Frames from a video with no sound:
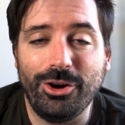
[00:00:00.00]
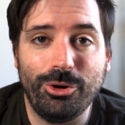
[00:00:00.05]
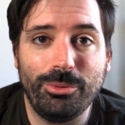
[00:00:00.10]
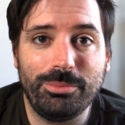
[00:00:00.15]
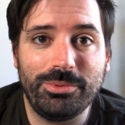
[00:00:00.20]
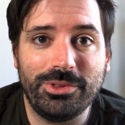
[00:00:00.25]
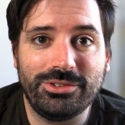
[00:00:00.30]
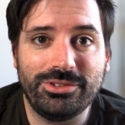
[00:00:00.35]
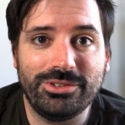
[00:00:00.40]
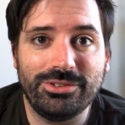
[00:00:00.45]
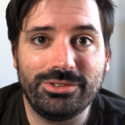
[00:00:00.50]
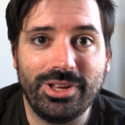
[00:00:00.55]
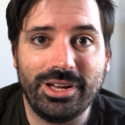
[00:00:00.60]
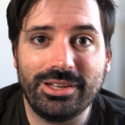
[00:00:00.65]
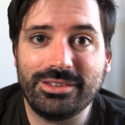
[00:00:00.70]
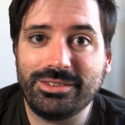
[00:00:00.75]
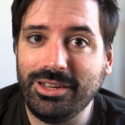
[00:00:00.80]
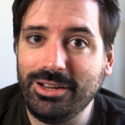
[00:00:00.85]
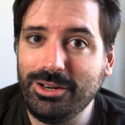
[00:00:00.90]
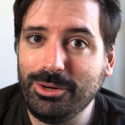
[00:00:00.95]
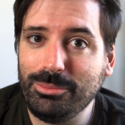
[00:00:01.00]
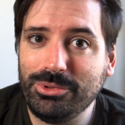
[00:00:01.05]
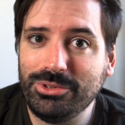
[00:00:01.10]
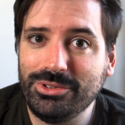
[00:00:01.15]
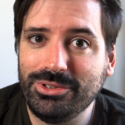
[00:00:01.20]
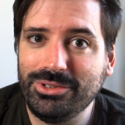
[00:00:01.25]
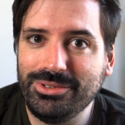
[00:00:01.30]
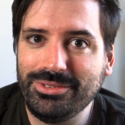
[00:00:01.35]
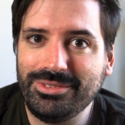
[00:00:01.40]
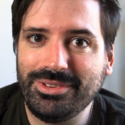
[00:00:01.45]
hope this is not terrible
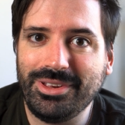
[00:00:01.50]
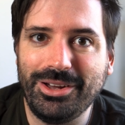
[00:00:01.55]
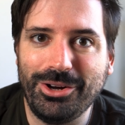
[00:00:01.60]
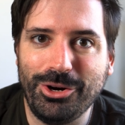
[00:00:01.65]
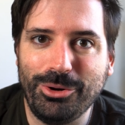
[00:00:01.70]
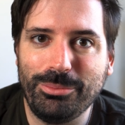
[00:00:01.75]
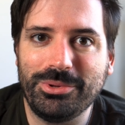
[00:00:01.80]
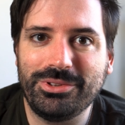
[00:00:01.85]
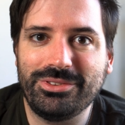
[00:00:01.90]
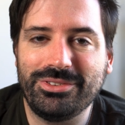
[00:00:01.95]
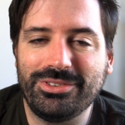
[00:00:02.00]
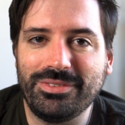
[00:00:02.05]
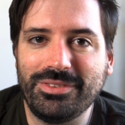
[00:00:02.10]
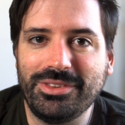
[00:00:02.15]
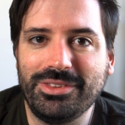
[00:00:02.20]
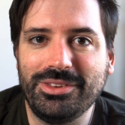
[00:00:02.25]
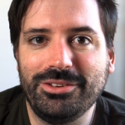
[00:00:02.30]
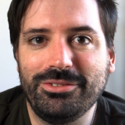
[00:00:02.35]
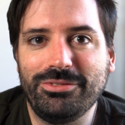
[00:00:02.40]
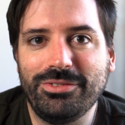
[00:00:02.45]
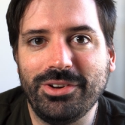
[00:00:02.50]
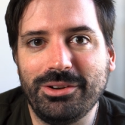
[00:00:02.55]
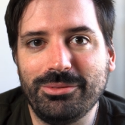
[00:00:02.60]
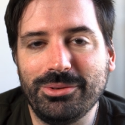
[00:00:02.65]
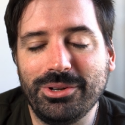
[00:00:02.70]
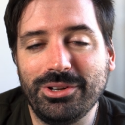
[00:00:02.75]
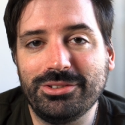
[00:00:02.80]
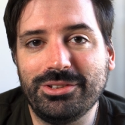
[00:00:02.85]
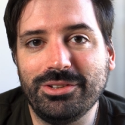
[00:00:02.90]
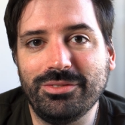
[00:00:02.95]
news. I hope it's something that you find
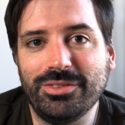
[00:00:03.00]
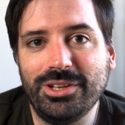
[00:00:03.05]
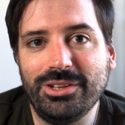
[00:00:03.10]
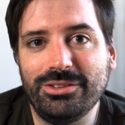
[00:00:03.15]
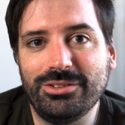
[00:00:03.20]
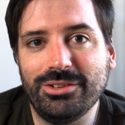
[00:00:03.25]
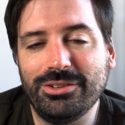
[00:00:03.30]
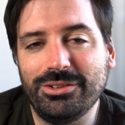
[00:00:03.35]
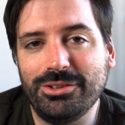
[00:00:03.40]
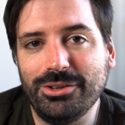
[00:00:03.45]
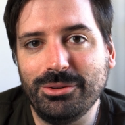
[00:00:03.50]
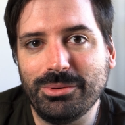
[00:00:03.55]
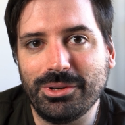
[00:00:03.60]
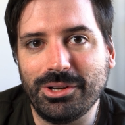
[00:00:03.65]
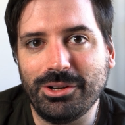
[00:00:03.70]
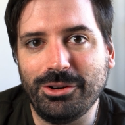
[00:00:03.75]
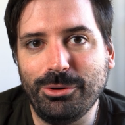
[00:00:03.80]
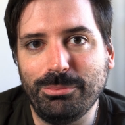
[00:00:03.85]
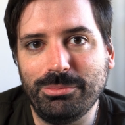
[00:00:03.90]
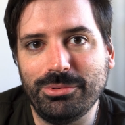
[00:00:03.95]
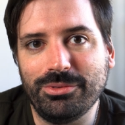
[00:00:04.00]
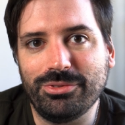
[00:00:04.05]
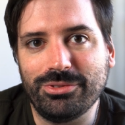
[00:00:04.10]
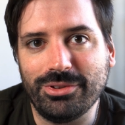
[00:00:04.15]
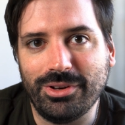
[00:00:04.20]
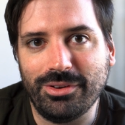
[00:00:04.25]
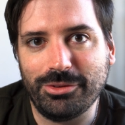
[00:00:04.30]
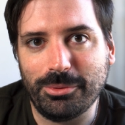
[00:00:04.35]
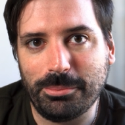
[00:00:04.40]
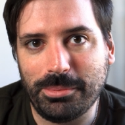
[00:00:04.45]
relatively easy to do, and I hope we've
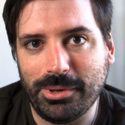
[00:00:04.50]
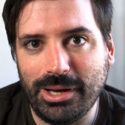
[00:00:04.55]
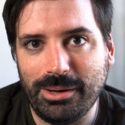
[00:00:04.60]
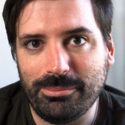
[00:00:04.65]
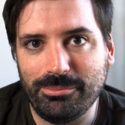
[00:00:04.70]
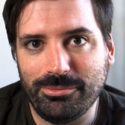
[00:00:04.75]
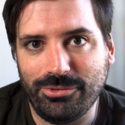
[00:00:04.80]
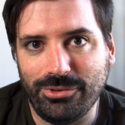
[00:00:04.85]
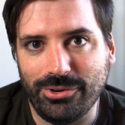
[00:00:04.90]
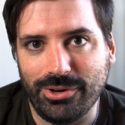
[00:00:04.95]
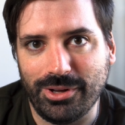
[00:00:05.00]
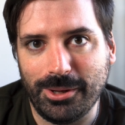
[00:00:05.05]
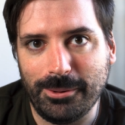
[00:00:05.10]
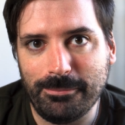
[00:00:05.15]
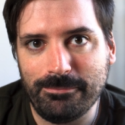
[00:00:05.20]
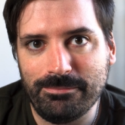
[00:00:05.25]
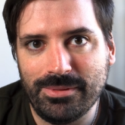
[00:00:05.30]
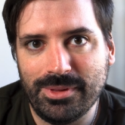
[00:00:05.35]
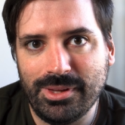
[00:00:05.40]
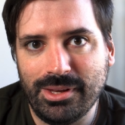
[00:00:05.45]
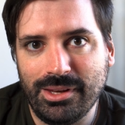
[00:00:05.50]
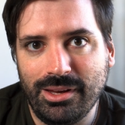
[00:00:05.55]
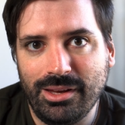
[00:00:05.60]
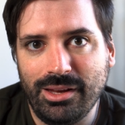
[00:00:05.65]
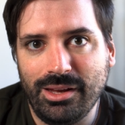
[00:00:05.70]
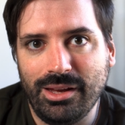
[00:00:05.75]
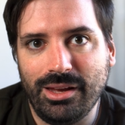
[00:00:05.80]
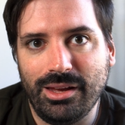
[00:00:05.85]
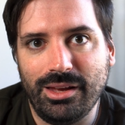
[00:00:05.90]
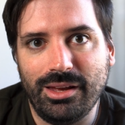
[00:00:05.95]
solved the problem for you.
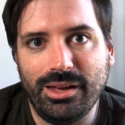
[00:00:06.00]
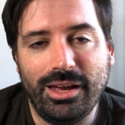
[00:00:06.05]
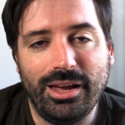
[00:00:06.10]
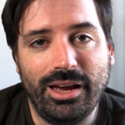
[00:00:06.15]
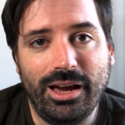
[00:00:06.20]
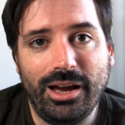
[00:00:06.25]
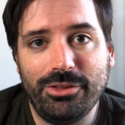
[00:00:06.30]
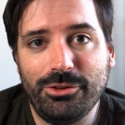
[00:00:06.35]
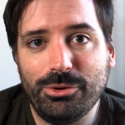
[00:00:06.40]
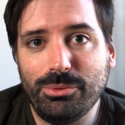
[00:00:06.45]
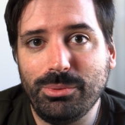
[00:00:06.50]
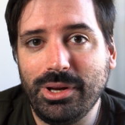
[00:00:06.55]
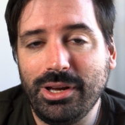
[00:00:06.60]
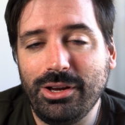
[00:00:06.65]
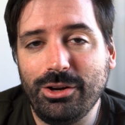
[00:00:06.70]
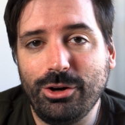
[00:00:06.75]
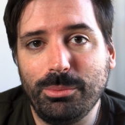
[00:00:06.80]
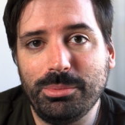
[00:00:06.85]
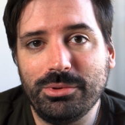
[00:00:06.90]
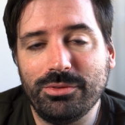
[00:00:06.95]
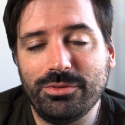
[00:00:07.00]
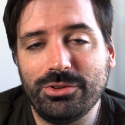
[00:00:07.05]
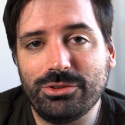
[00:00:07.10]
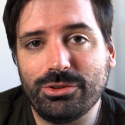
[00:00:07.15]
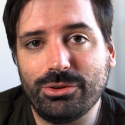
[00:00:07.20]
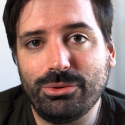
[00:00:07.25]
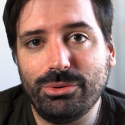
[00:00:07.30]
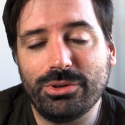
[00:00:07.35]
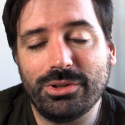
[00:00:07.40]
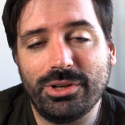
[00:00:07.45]
Either way, I hope you'll
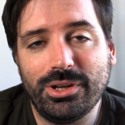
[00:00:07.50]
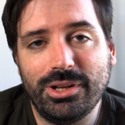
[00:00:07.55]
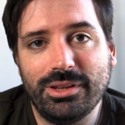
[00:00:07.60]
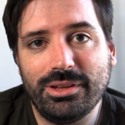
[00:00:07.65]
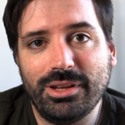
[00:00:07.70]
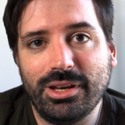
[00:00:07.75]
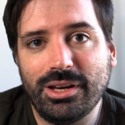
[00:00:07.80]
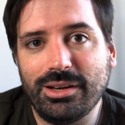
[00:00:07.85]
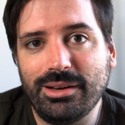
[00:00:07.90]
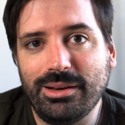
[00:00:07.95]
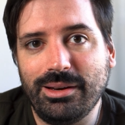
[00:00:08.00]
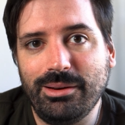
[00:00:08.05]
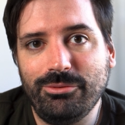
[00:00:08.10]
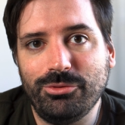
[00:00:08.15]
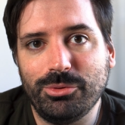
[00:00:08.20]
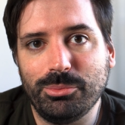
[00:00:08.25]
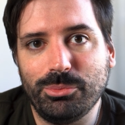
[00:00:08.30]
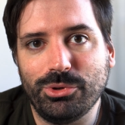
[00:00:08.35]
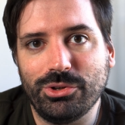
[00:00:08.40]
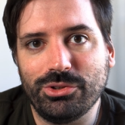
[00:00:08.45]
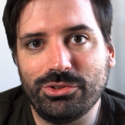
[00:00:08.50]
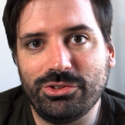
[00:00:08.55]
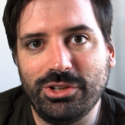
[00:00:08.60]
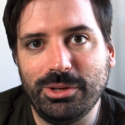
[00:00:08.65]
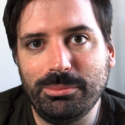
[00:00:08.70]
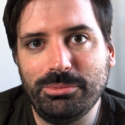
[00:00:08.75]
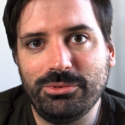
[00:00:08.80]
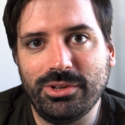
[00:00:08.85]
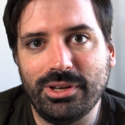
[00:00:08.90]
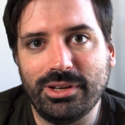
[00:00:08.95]
visit cordcutting.com for more
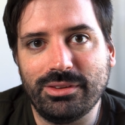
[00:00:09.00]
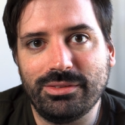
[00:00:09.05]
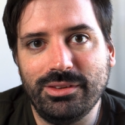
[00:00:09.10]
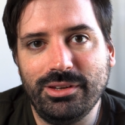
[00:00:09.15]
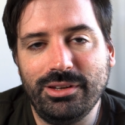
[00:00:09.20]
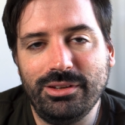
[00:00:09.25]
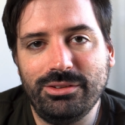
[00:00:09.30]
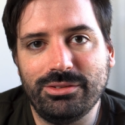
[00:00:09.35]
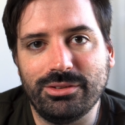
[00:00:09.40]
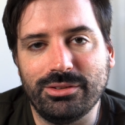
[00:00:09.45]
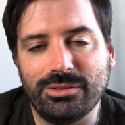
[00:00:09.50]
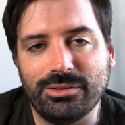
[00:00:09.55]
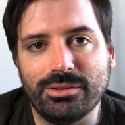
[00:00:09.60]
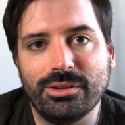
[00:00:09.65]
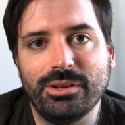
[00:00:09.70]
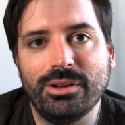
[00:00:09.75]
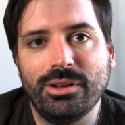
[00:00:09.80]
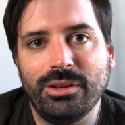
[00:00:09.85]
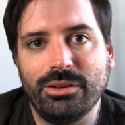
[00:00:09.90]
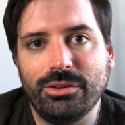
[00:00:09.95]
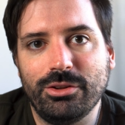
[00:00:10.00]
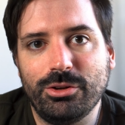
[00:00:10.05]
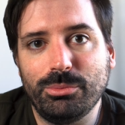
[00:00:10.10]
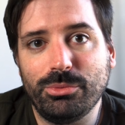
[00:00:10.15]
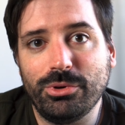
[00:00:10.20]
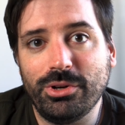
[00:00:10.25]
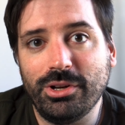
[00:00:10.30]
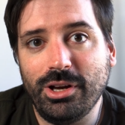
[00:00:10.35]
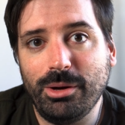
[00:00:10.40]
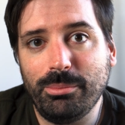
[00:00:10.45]
tips like this and a little
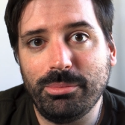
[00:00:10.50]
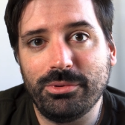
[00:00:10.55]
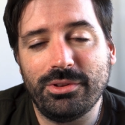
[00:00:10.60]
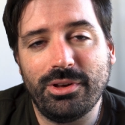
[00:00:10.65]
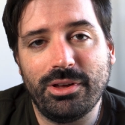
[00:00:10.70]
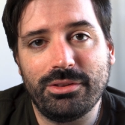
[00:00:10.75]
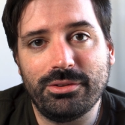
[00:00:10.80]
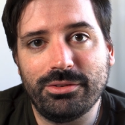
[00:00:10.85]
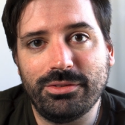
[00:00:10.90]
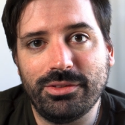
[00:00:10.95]
more help with the other